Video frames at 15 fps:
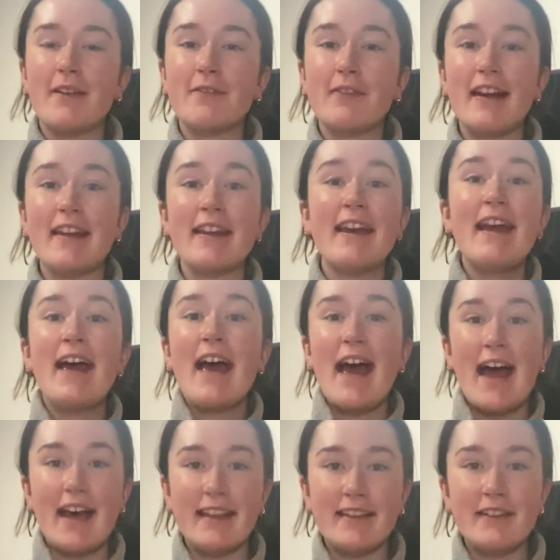friend
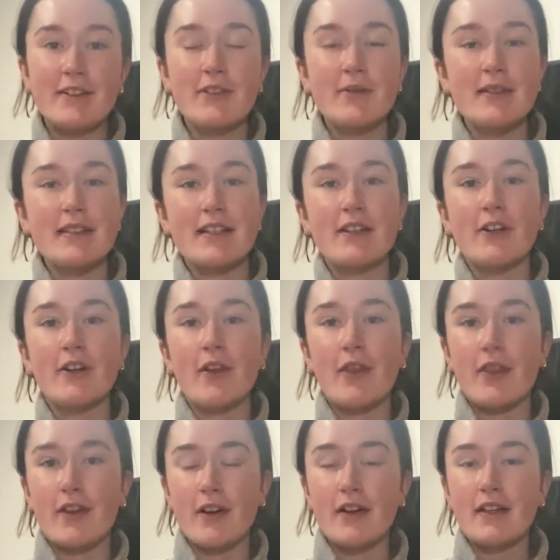Helen, who is in her
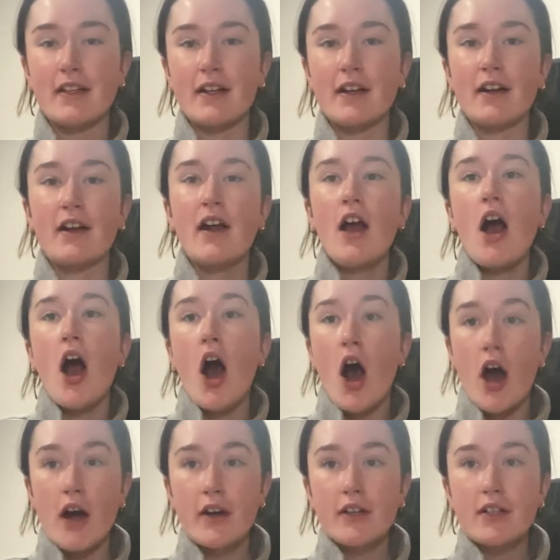third year
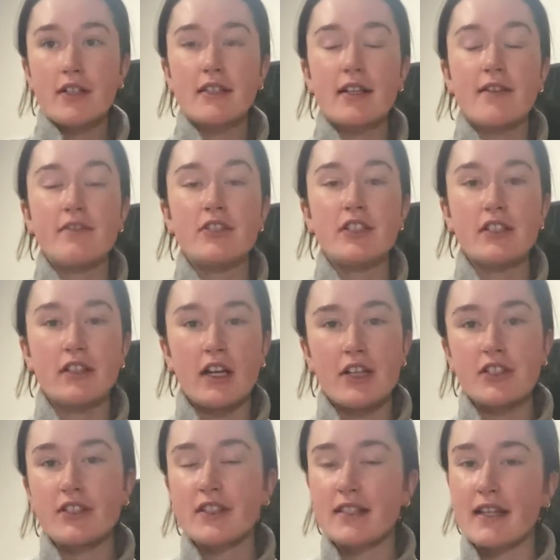honors of
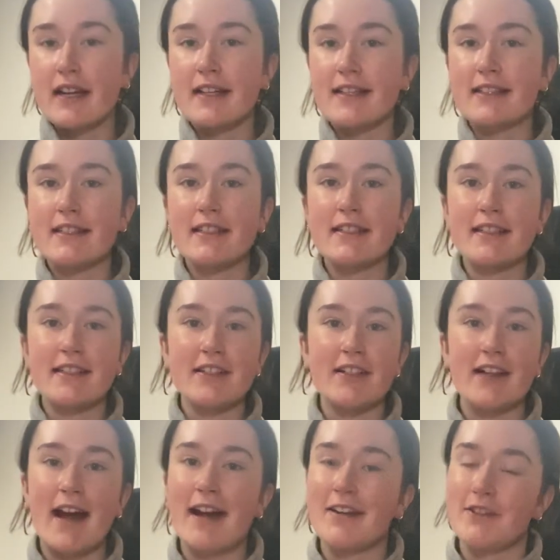geological sciences here
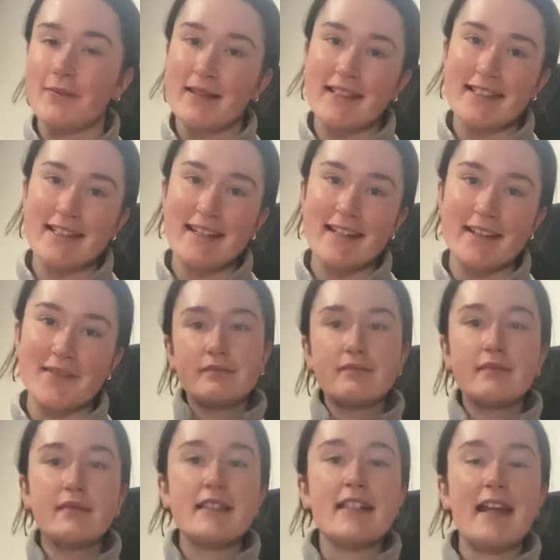at U B C.
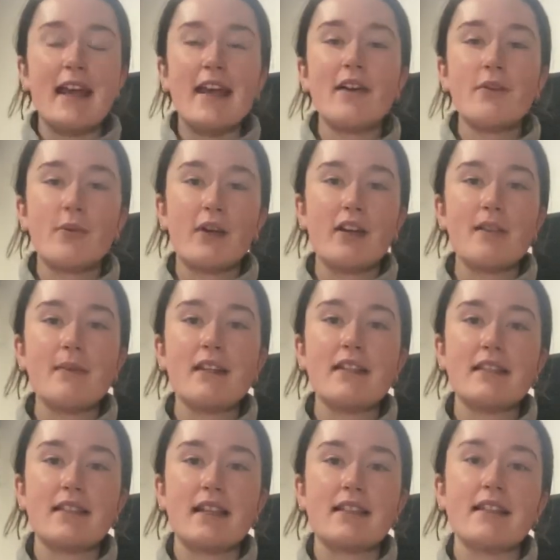Today we're going to be
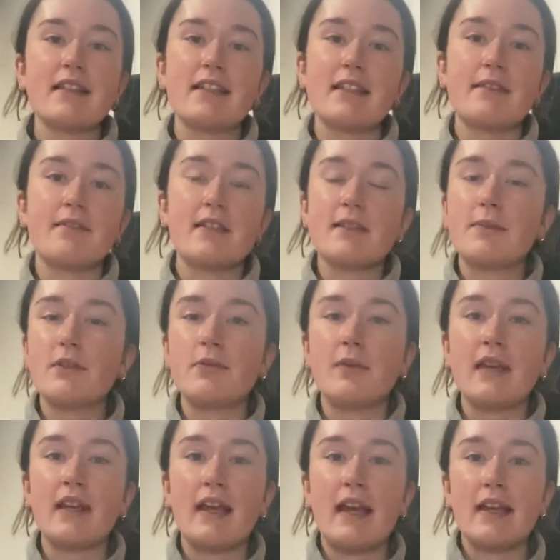discussing the difference
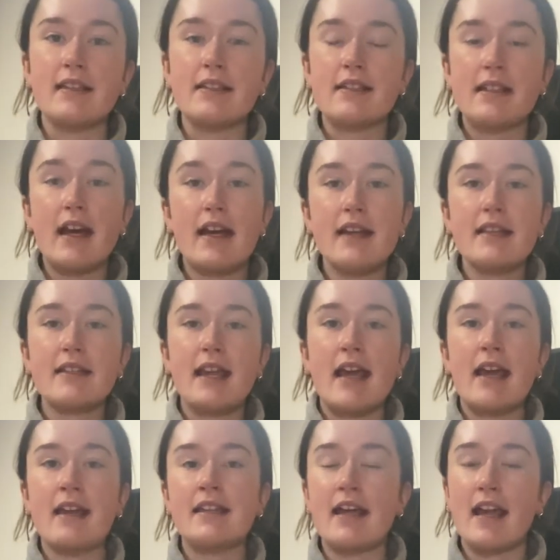between a science
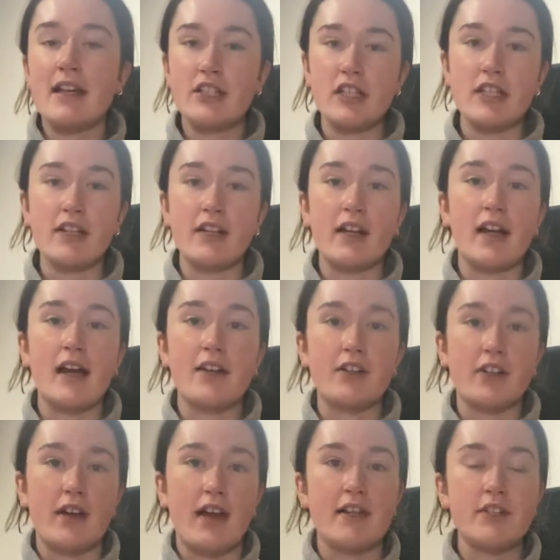and engineering
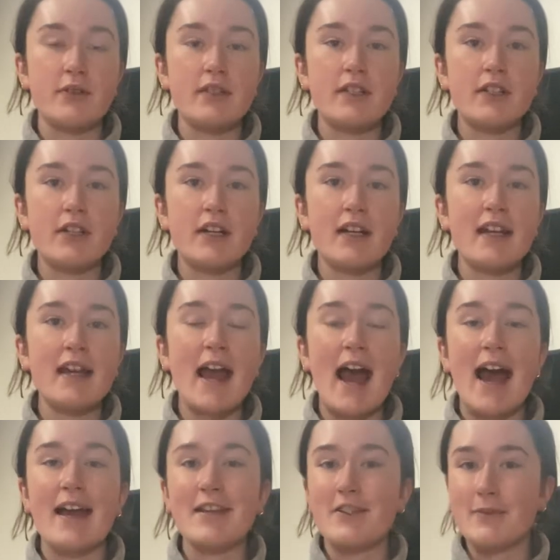undergraduate degree
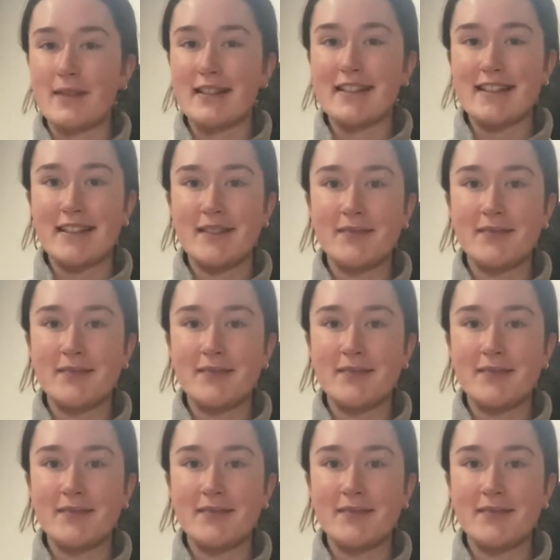at U B C.